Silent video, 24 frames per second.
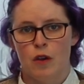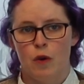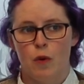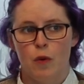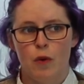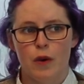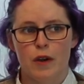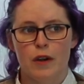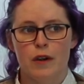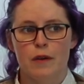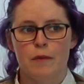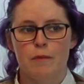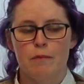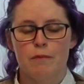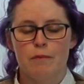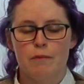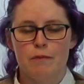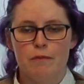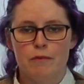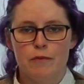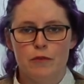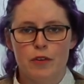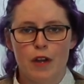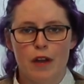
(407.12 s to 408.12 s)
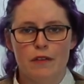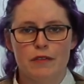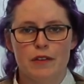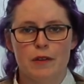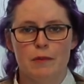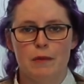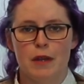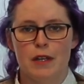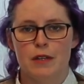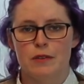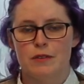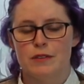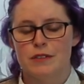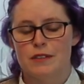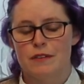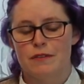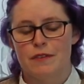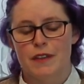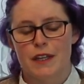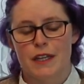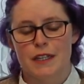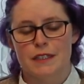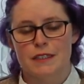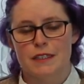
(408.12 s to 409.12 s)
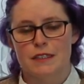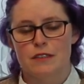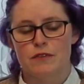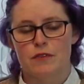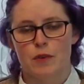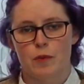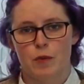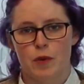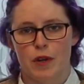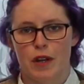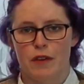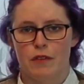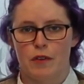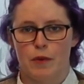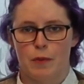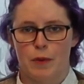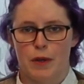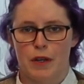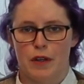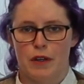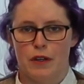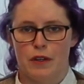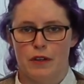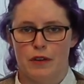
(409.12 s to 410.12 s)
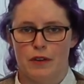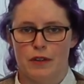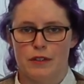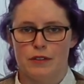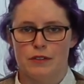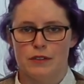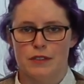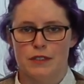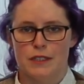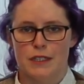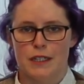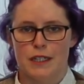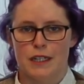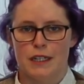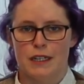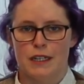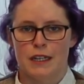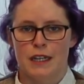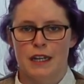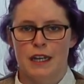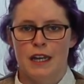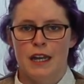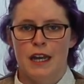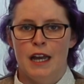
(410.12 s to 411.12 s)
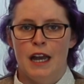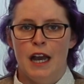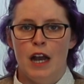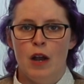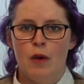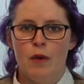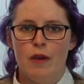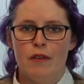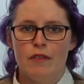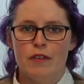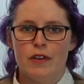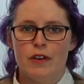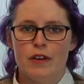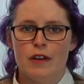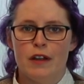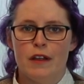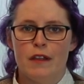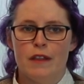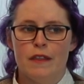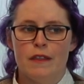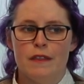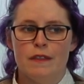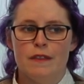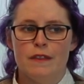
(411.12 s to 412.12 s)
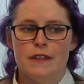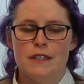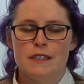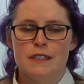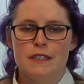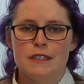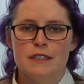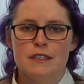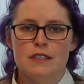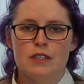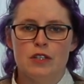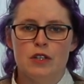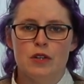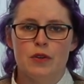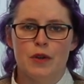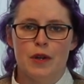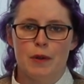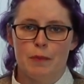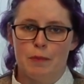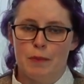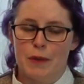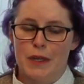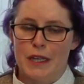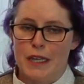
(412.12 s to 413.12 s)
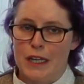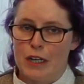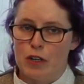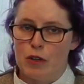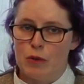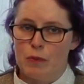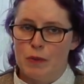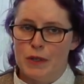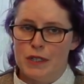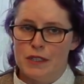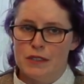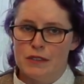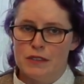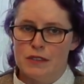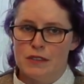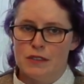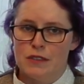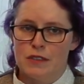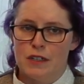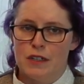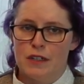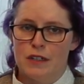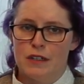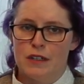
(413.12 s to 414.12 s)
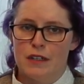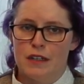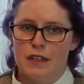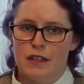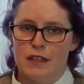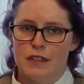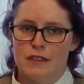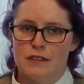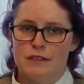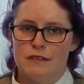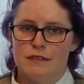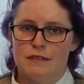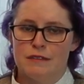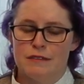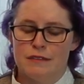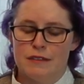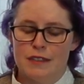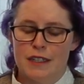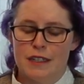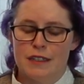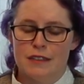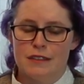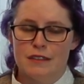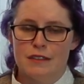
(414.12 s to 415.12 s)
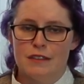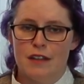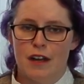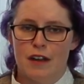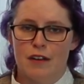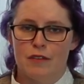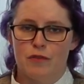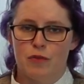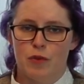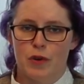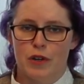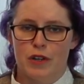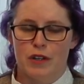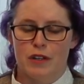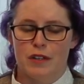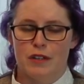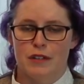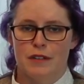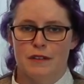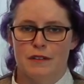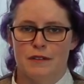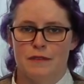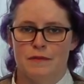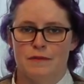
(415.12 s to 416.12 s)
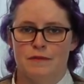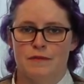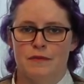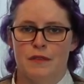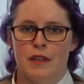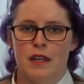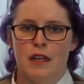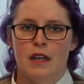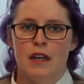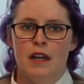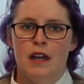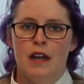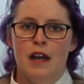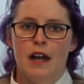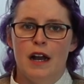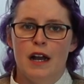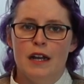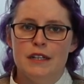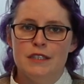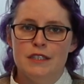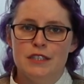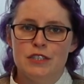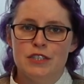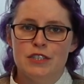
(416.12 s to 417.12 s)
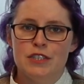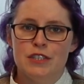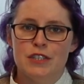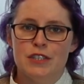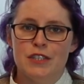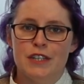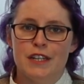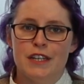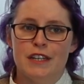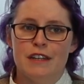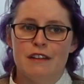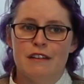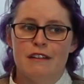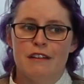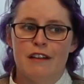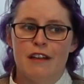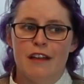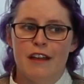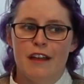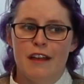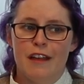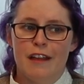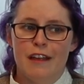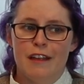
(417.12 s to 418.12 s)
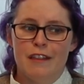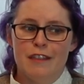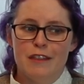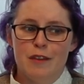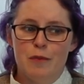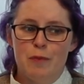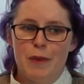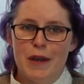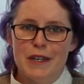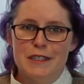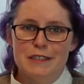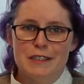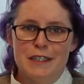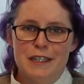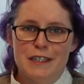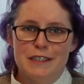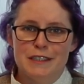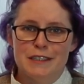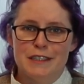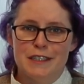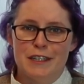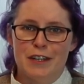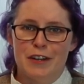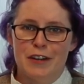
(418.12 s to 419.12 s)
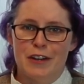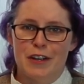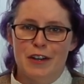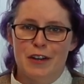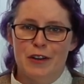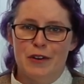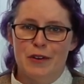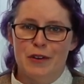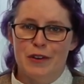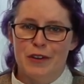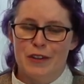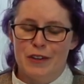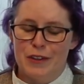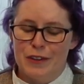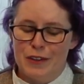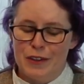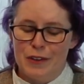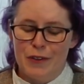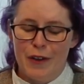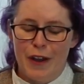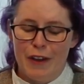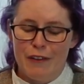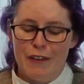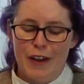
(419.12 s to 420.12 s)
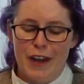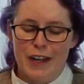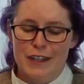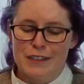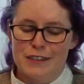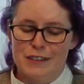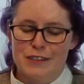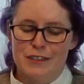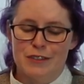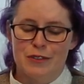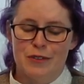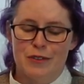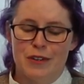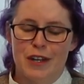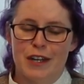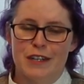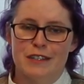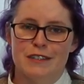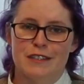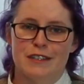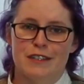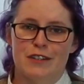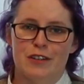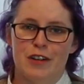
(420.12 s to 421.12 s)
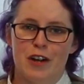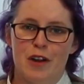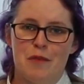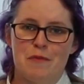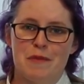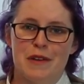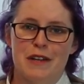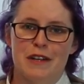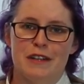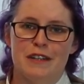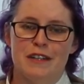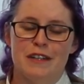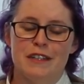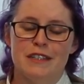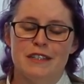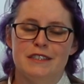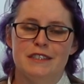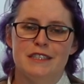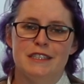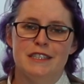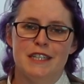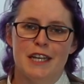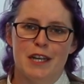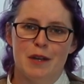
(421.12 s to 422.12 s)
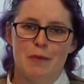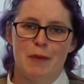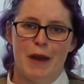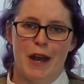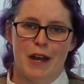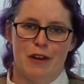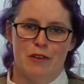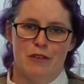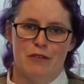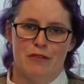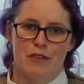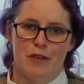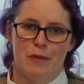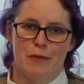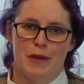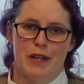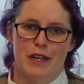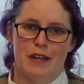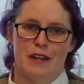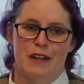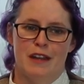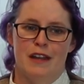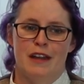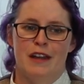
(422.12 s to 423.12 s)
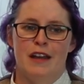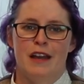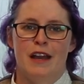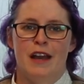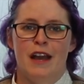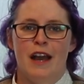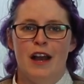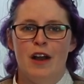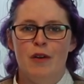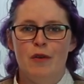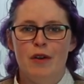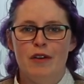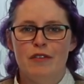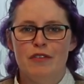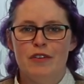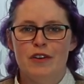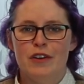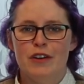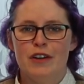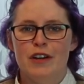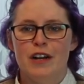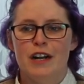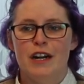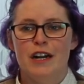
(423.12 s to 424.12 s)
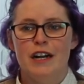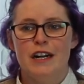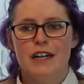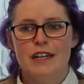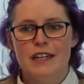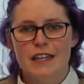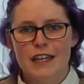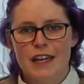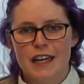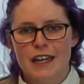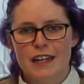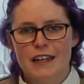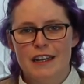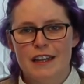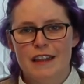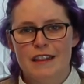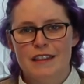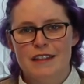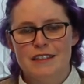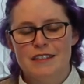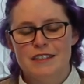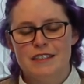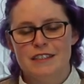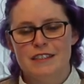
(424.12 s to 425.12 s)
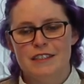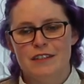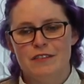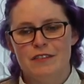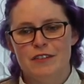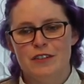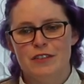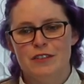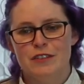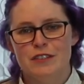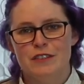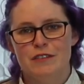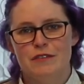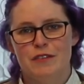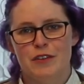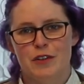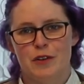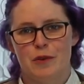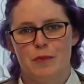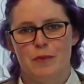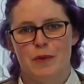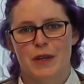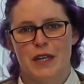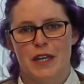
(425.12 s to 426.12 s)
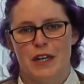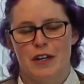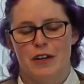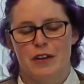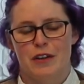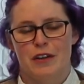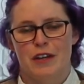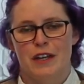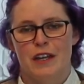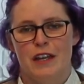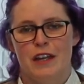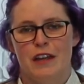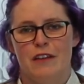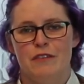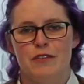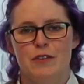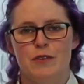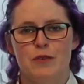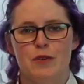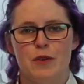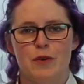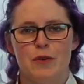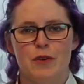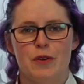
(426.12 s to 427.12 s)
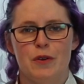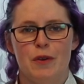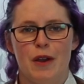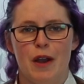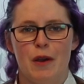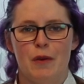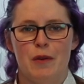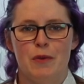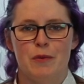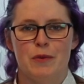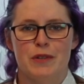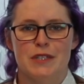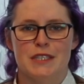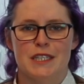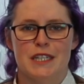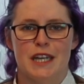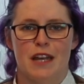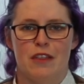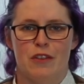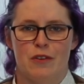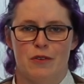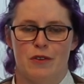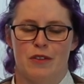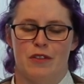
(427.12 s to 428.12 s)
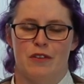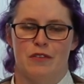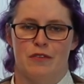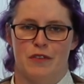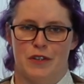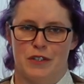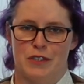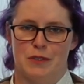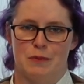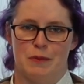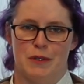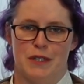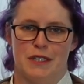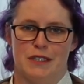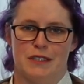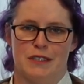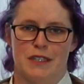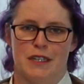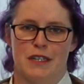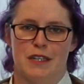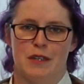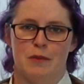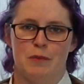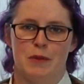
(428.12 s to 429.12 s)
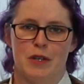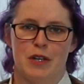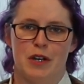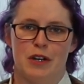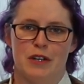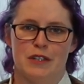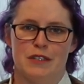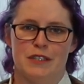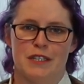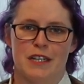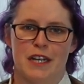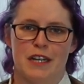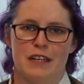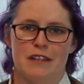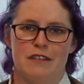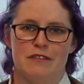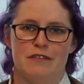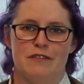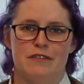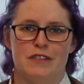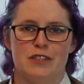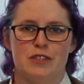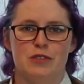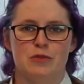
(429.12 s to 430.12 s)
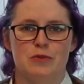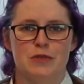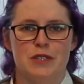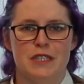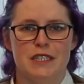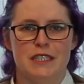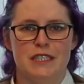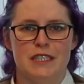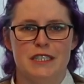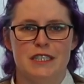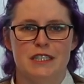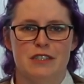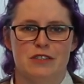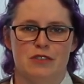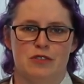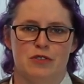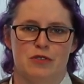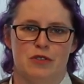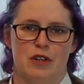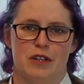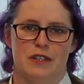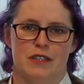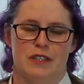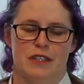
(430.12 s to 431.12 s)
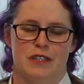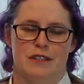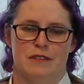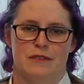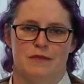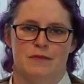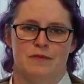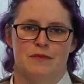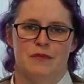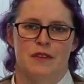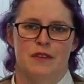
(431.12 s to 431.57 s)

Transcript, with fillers: or drafting manuals if they exist from whatever period you're interested in. However, this isn't a great beginner place to start. It takes a lot of work. Additionally, the best case scenario you have access to an extant garment is to take a pattern from it. However, again, this is difficult if you're a beginner. If you don't know how it went together in the first place, it can be hard to kind of visually deconstruct it.